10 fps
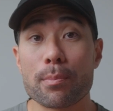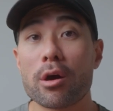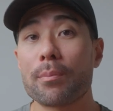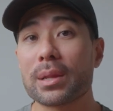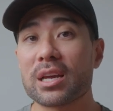the
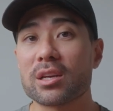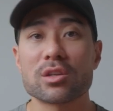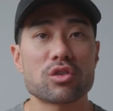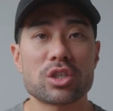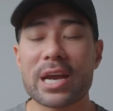popular
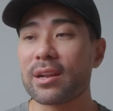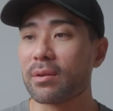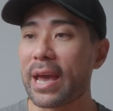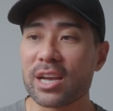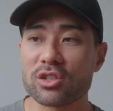chat
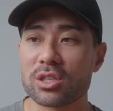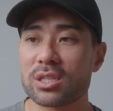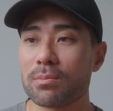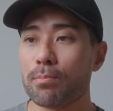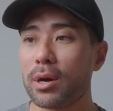
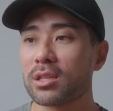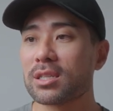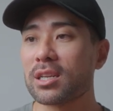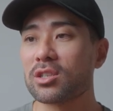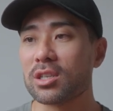agents and bots,
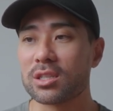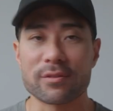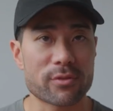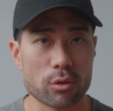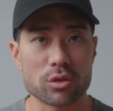such as,
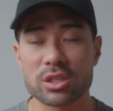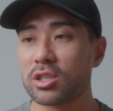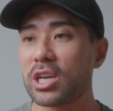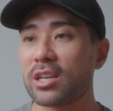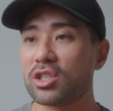of course,
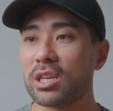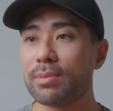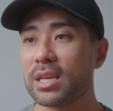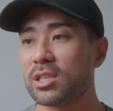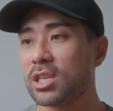
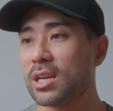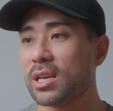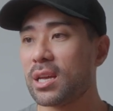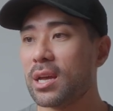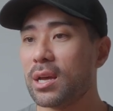
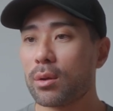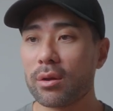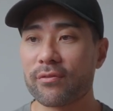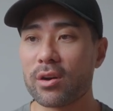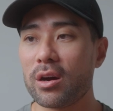ChatGPT.
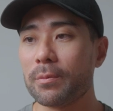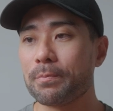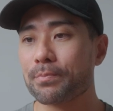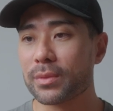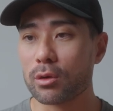We've got
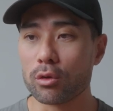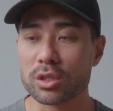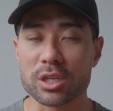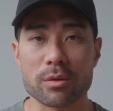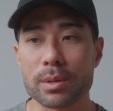
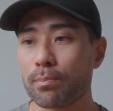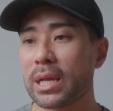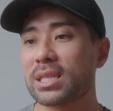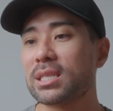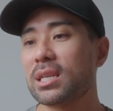also
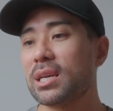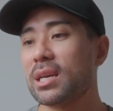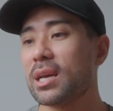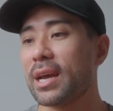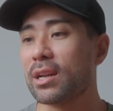
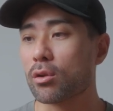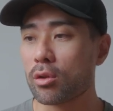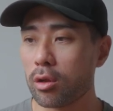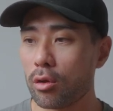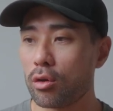Perplexity and
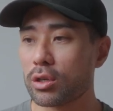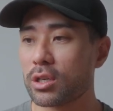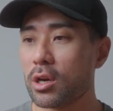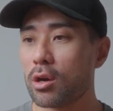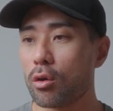Claude,
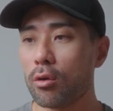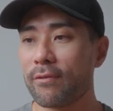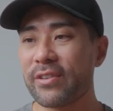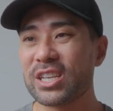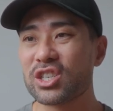all
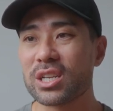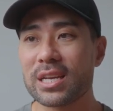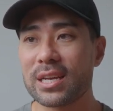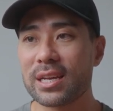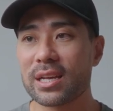featured
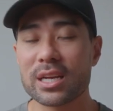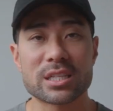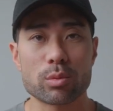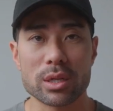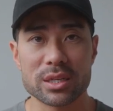here,
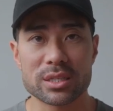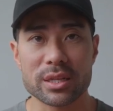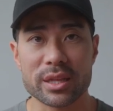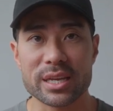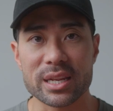as well as
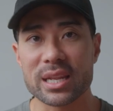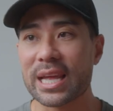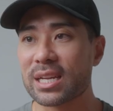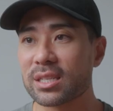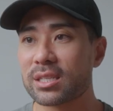the
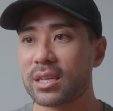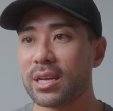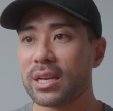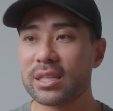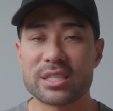latest
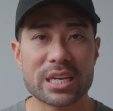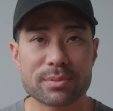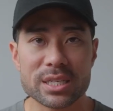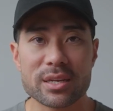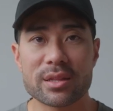
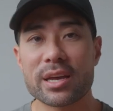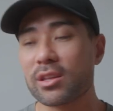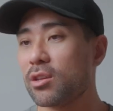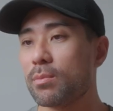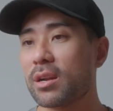DeepSeek that
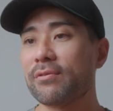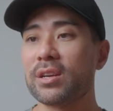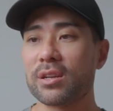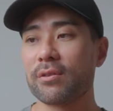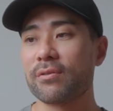you might have
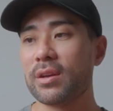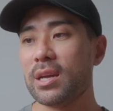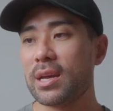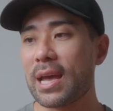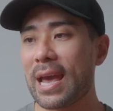heard of.
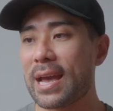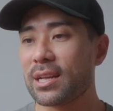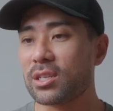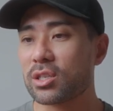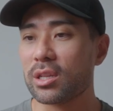
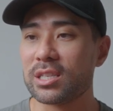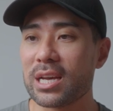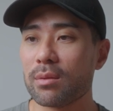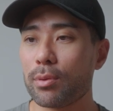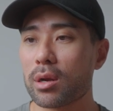And
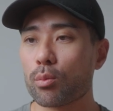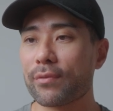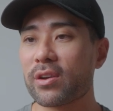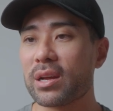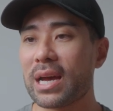down the bottom,
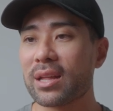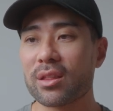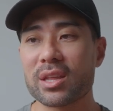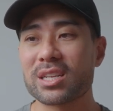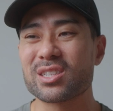we've got
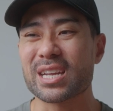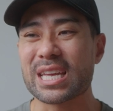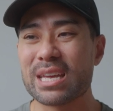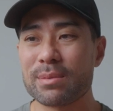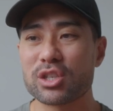other things like
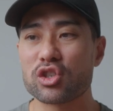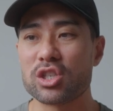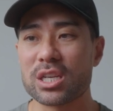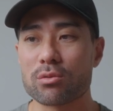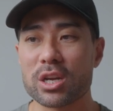image
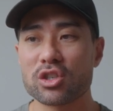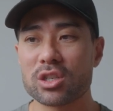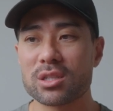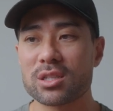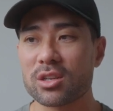
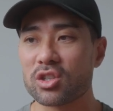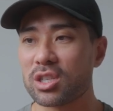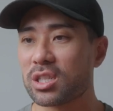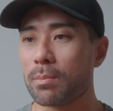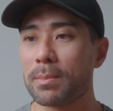generation, such
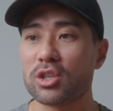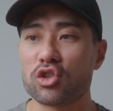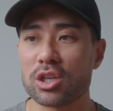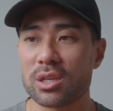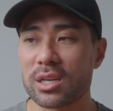as
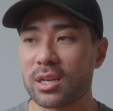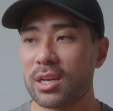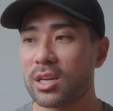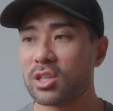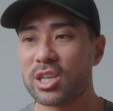Midjourney,
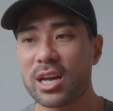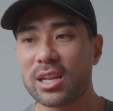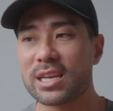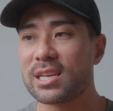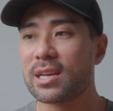
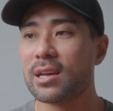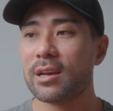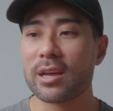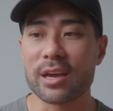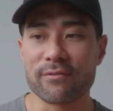DALL-E,
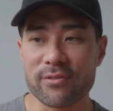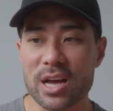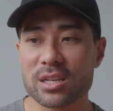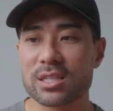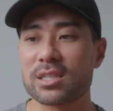and
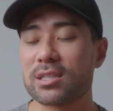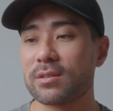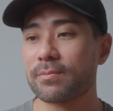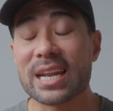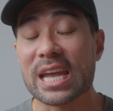Flux
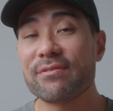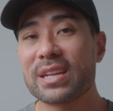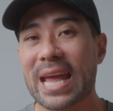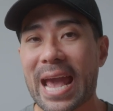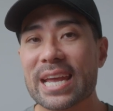and
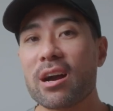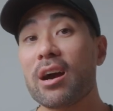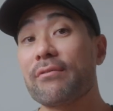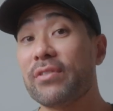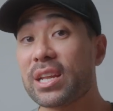even
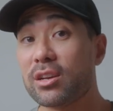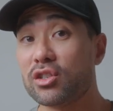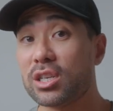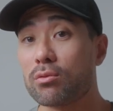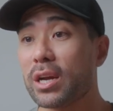AI video
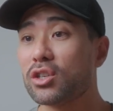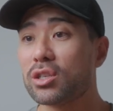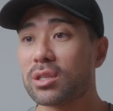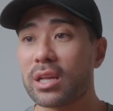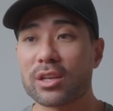
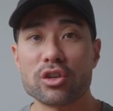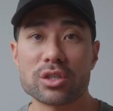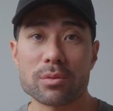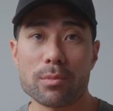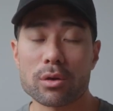generation
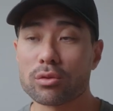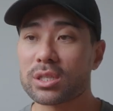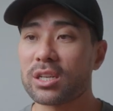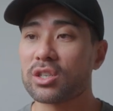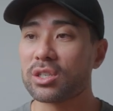using models
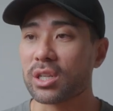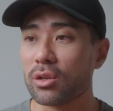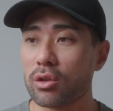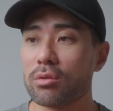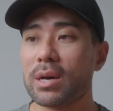such as
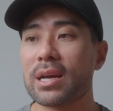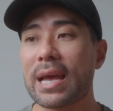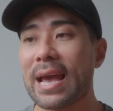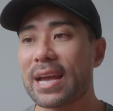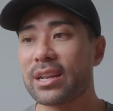Luma
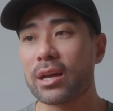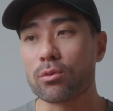and